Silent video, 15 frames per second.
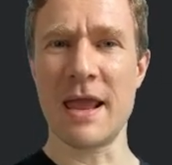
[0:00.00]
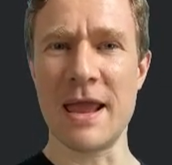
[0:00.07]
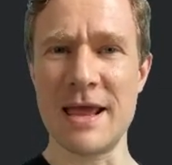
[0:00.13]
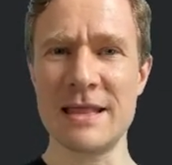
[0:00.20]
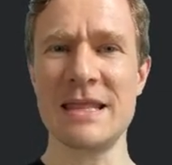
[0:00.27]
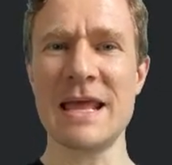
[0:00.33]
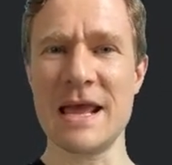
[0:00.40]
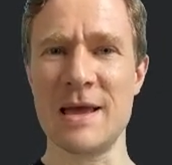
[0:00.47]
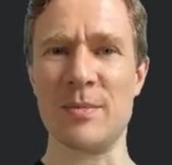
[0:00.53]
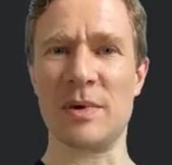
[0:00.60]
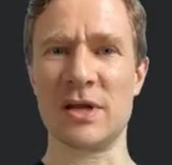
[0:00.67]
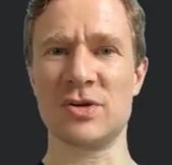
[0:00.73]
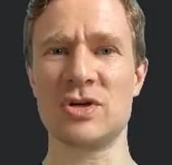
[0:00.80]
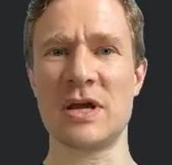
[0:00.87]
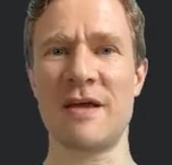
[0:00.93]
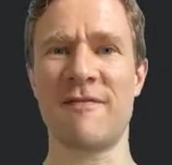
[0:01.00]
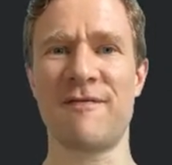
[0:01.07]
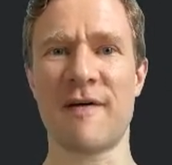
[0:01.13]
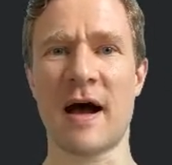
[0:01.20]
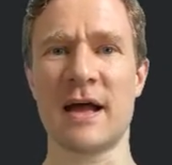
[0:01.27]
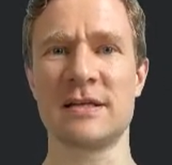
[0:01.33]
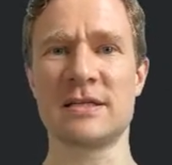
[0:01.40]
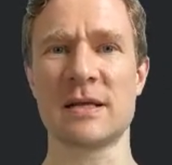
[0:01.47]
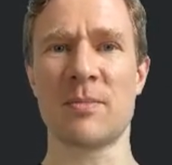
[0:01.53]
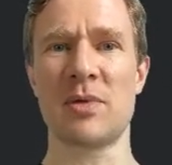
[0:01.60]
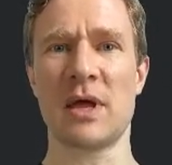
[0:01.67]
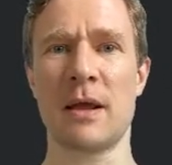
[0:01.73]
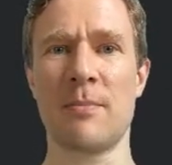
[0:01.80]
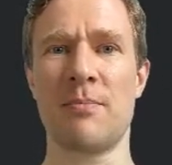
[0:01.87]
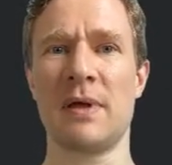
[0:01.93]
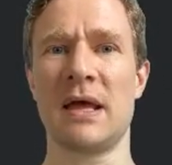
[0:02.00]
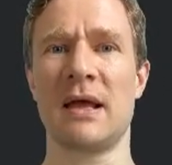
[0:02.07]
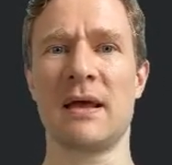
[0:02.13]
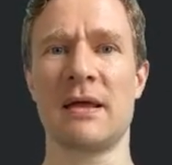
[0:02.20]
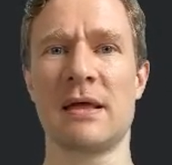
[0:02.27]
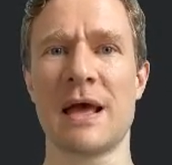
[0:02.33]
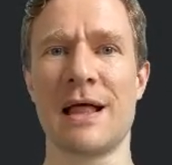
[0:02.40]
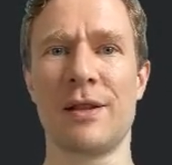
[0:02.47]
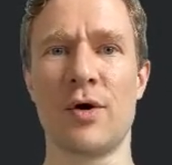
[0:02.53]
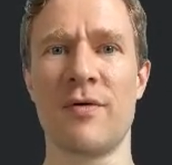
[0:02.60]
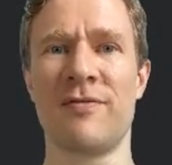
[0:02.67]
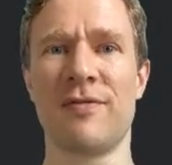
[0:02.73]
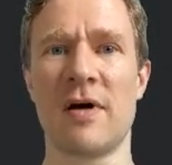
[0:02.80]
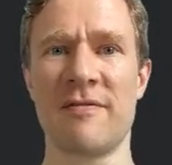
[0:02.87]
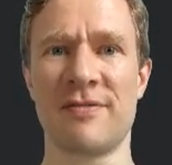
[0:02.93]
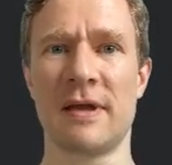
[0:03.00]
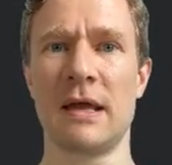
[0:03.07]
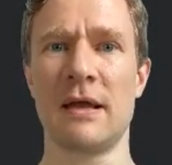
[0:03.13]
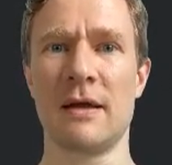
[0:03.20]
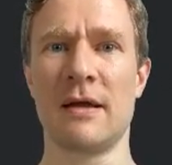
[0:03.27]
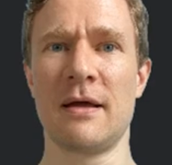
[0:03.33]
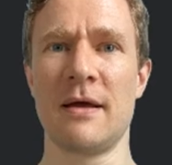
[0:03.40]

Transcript: in the image it finds something big yellow fluffy